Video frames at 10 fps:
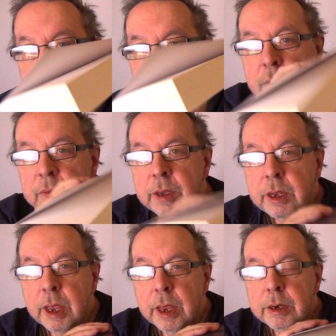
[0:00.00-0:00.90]
if
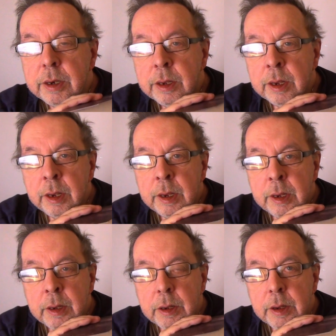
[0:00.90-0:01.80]
he had
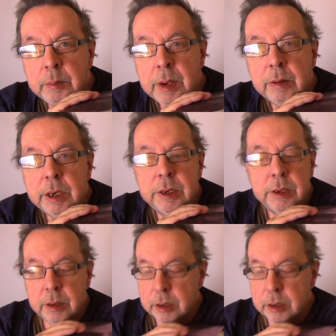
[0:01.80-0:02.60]
uh, married